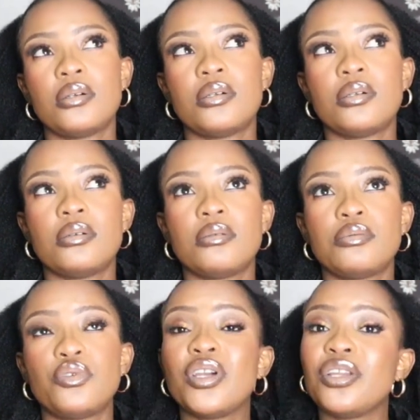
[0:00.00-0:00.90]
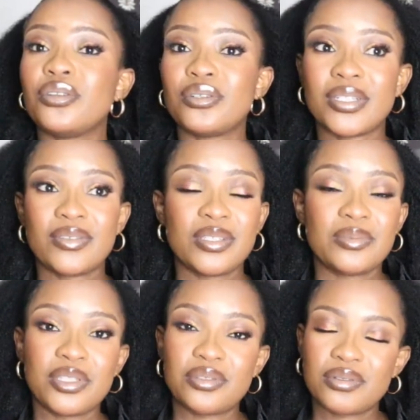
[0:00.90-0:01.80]
going on
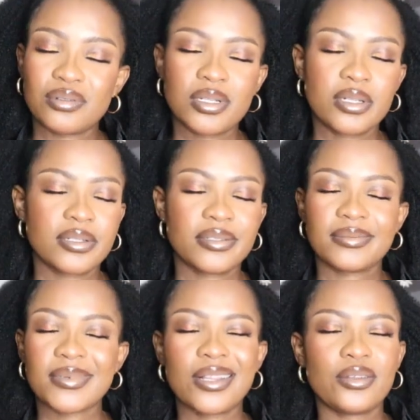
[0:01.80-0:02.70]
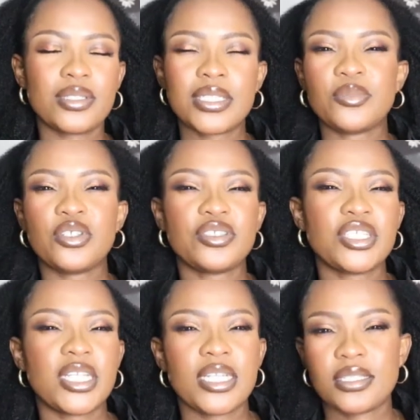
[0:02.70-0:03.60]
around me too, a lot. I'm going to
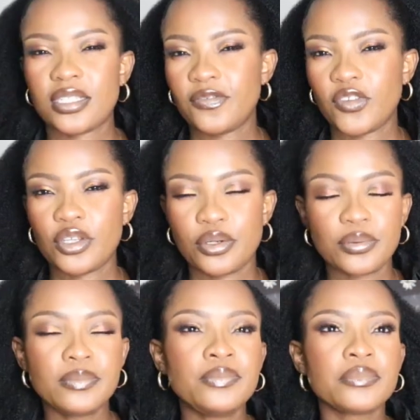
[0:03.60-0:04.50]
share that in a video.